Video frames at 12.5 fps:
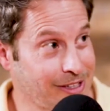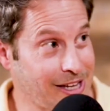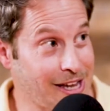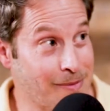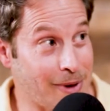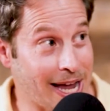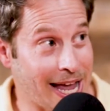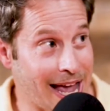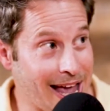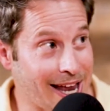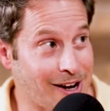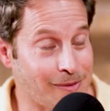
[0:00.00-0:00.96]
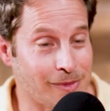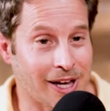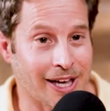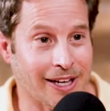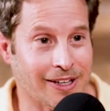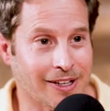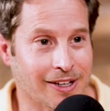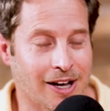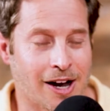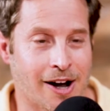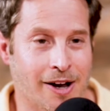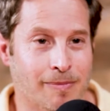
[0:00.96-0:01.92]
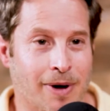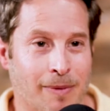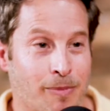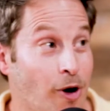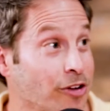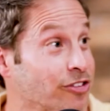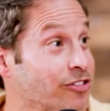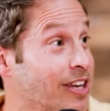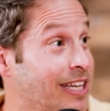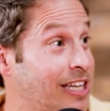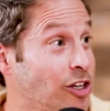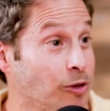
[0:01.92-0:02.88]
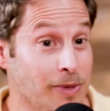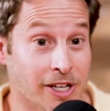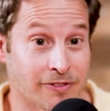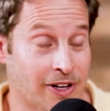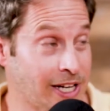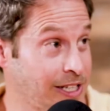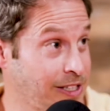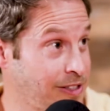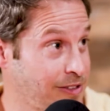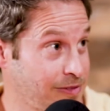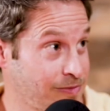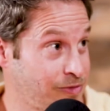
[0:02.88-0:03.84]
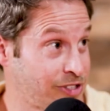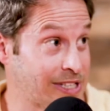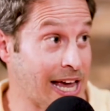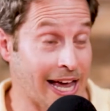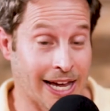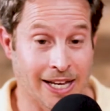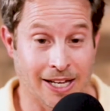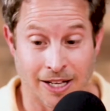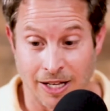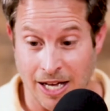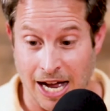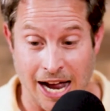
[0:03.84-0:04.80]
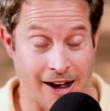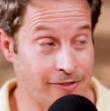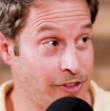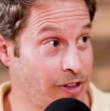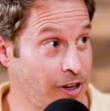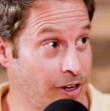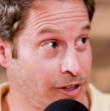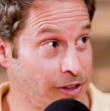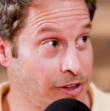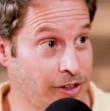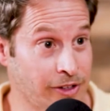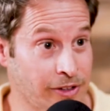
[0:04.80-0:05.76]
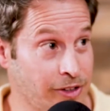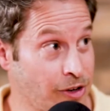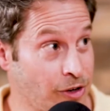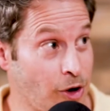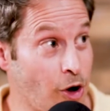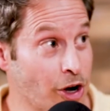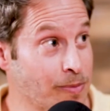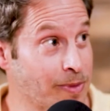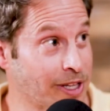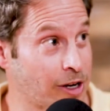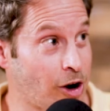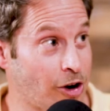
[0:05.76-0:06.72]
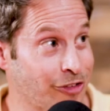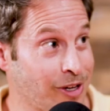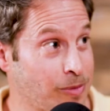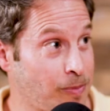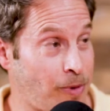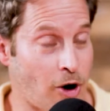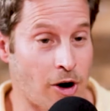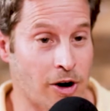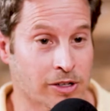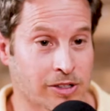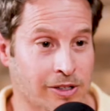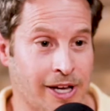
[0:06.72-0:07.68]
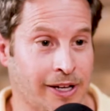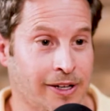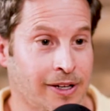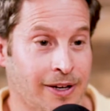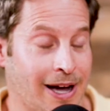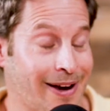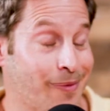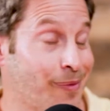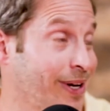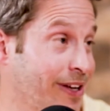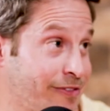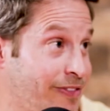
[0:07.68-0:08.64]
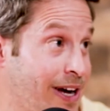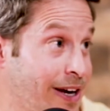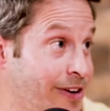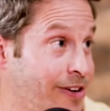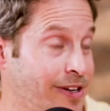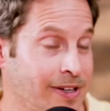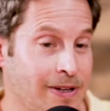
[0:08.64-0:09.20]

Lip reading: in my head, I'm like, all right, my boss is going to kill me if I stay. Wow. I have the girl Autumn in the car, double parked. Like, I don't want to get fired.